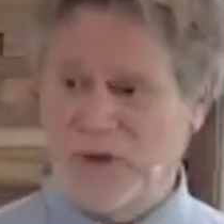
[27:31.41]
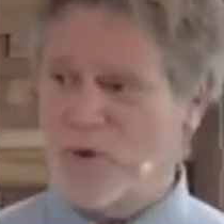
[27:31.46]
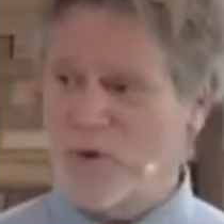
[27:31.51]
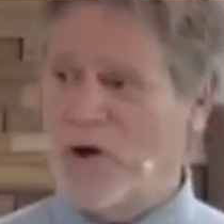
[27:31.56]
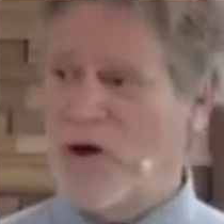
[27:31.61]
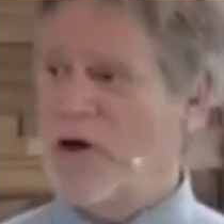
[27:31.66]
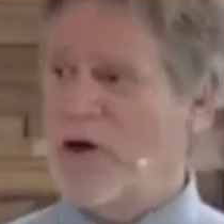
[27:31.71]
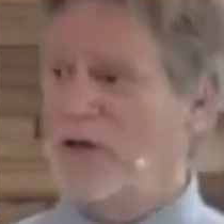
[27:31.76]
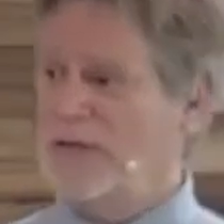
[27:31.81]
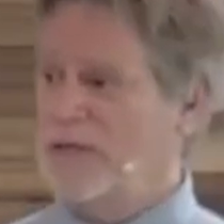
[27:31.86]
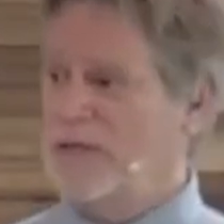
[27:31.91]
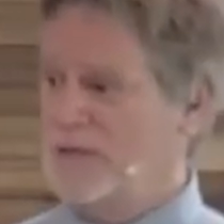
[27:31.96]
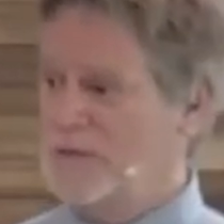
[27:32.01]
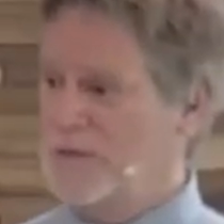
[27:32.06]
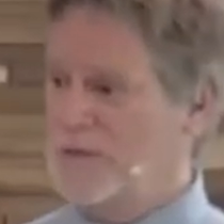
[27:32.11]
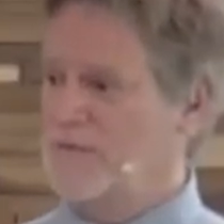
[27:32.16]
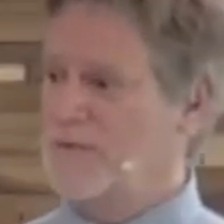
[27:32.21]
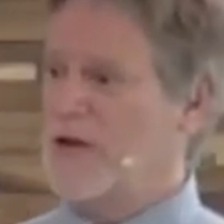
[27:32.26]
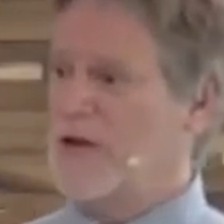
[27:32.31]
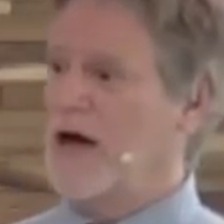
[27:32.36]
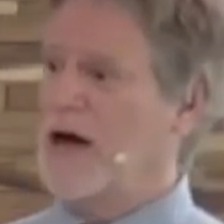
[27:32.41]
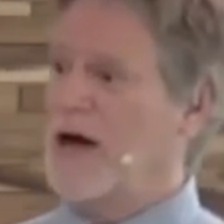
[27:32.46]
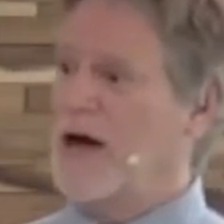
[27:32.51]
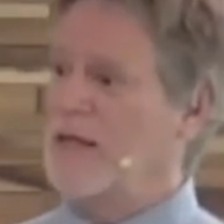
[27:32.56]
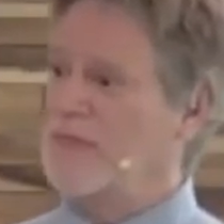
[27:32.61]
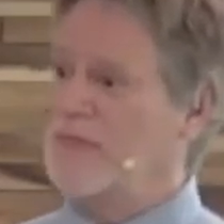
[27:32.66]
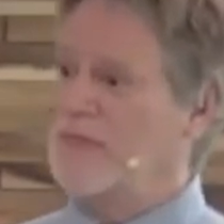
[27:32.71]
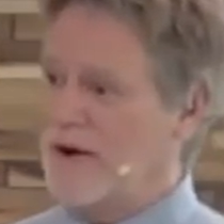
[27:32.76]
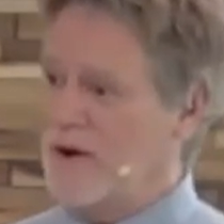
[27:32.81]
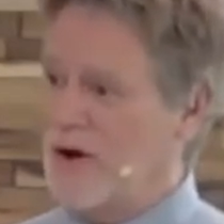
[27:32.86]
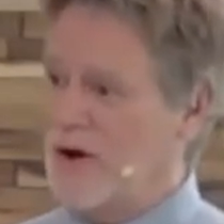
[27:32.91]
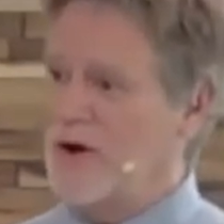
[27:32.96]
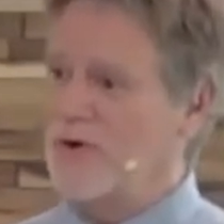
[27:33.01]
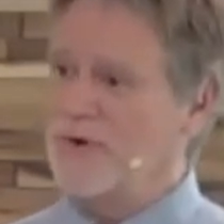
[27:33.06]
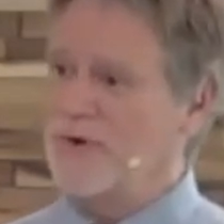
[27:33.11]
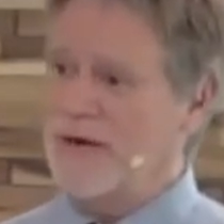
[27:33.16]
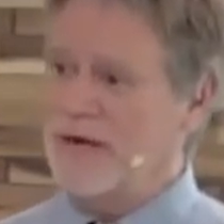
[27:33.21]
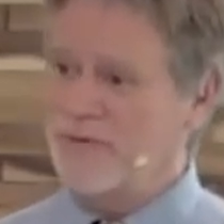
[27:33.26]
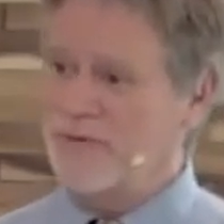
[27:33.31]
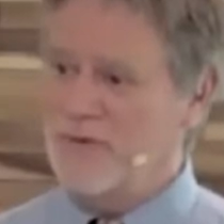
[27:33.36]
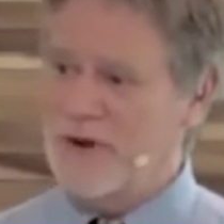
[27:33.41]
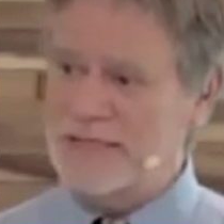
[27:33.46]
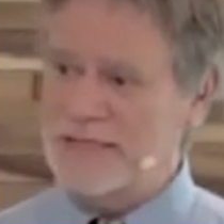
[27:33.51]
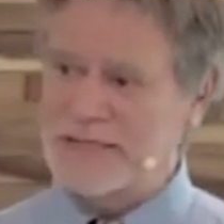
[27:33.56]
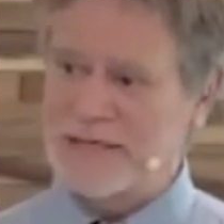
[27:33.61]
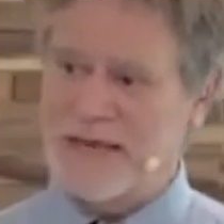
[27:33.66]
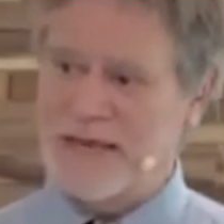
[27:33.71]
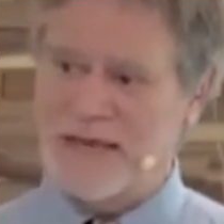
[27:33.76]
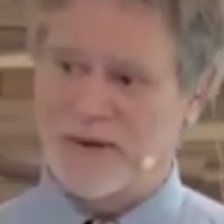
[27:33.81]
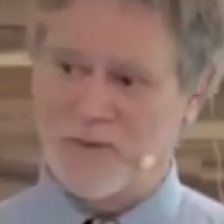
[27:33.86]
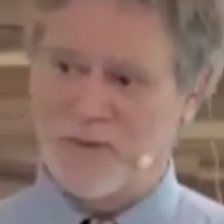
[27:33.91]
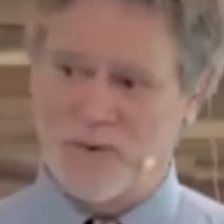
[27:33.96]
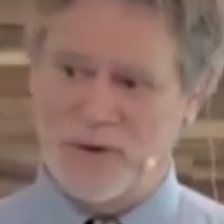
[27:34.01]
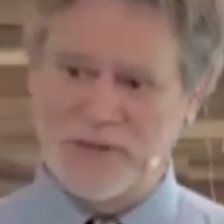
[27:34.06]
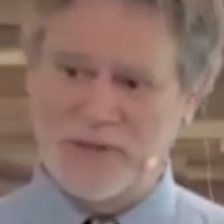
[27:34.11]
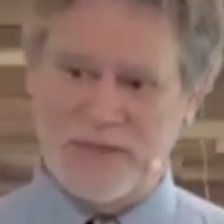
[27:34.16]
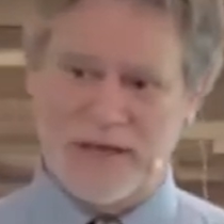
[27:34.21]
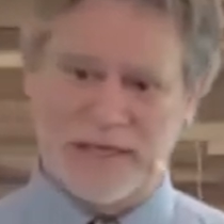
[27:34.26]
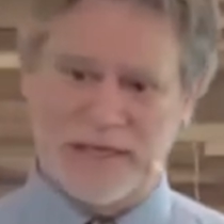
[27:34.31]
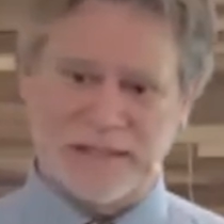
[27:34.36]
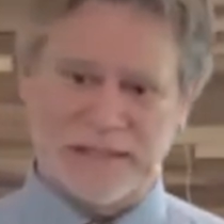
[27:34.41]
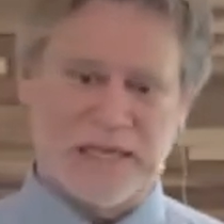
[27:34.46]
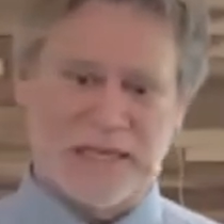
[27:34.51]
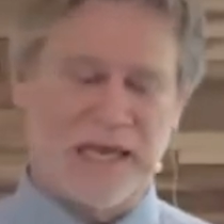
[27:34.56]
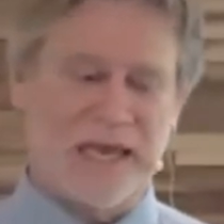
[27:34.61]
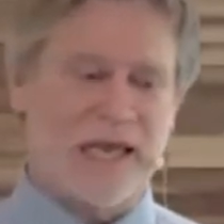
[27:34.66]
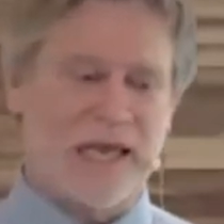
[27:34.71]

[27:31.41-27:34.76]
qualities of God that already resonate with us,